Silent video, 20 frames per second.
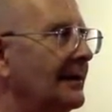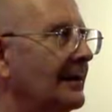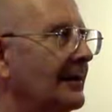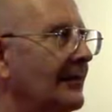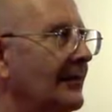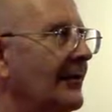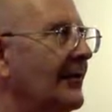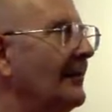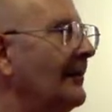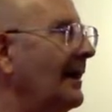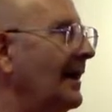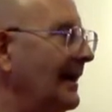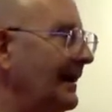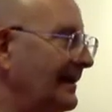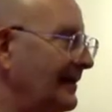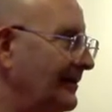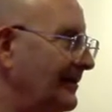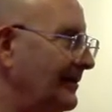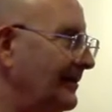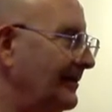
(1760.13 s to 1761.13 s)
the
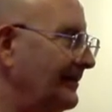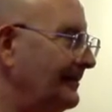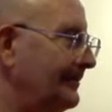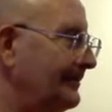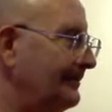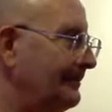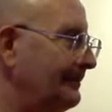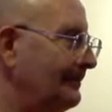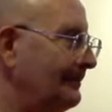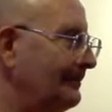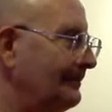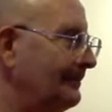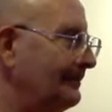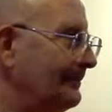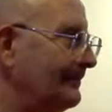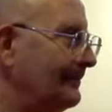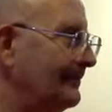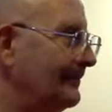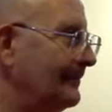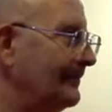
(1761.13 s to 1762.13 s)
mind,
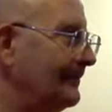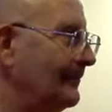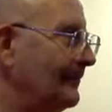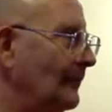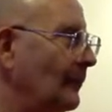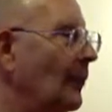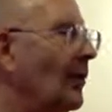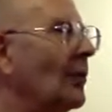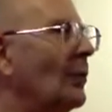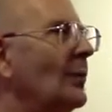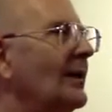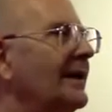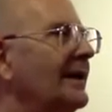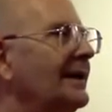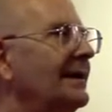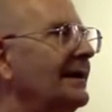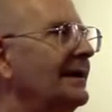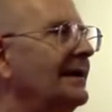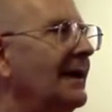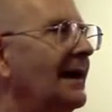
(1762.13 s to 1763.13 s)
what
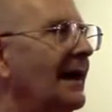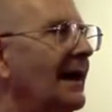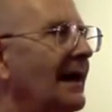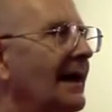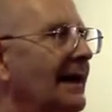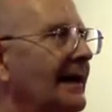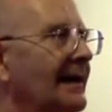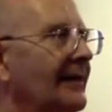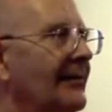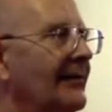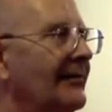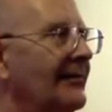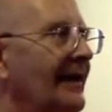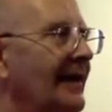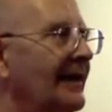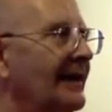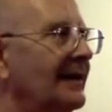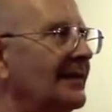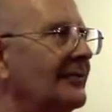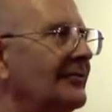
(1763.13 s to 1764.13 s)
we in the
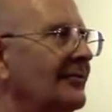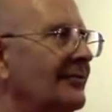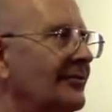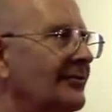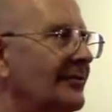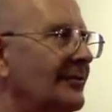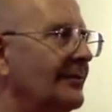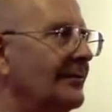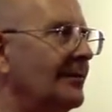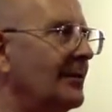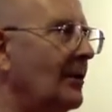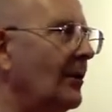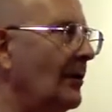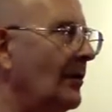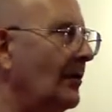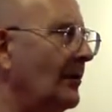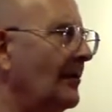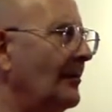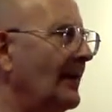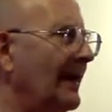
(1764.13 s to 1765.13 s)
Vedic system call
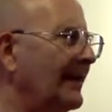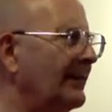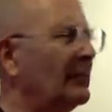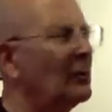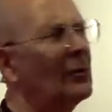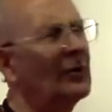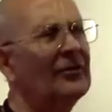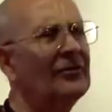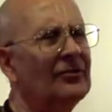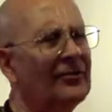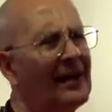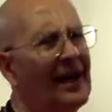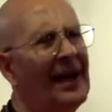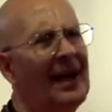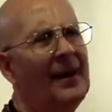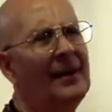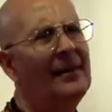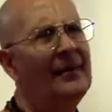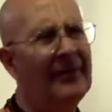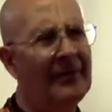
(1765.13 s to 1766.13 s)
the mind. Of course,
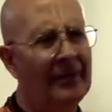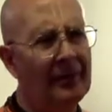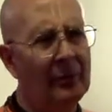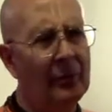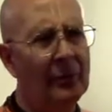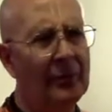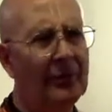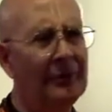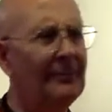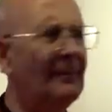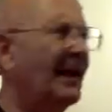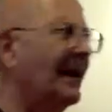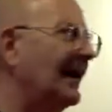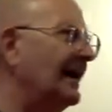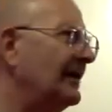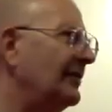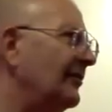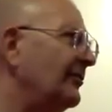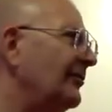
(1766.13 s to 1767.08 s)
the word mind is